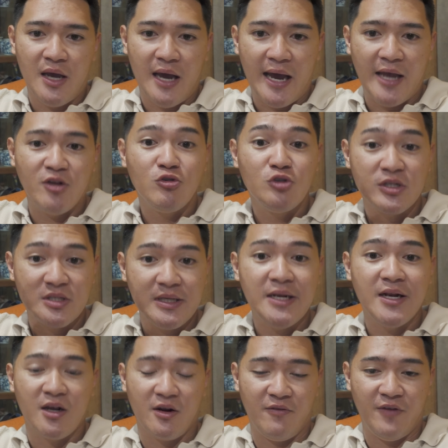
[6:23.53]
And you just need
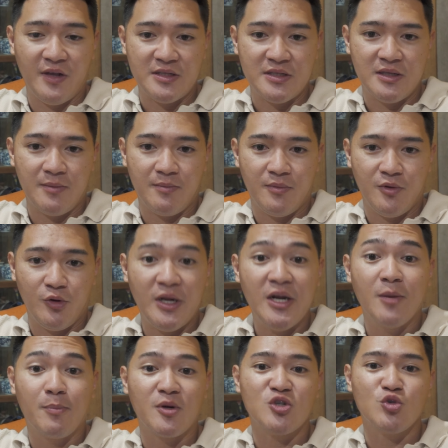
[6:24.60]
to convince them. You need
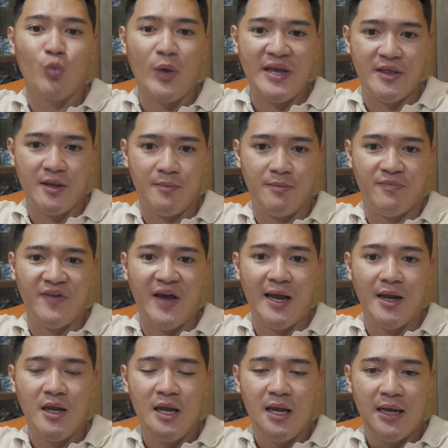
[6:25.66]
to persuade them that